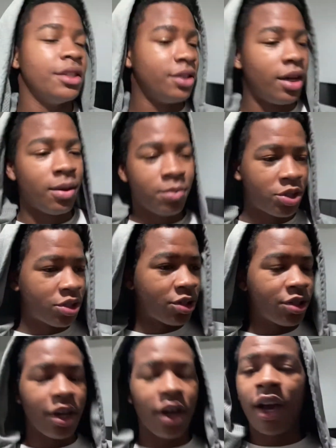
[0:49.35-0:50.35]
I'm gonna show
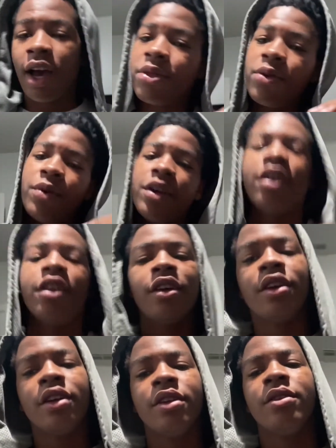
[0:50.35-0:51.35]
y'all after we get
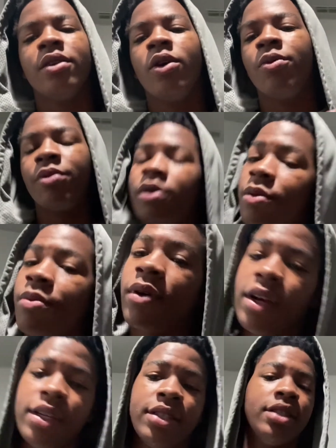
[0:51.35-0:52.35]
done opening the
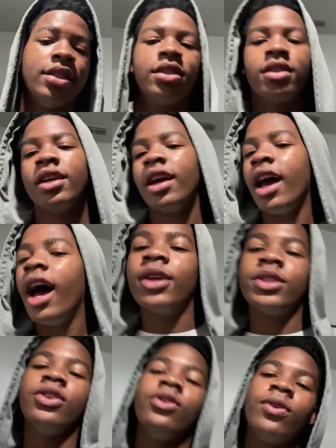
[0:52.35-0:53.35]
presents. I'll
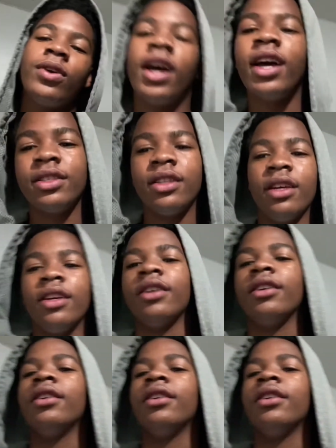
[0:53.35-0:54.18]
see you guys then.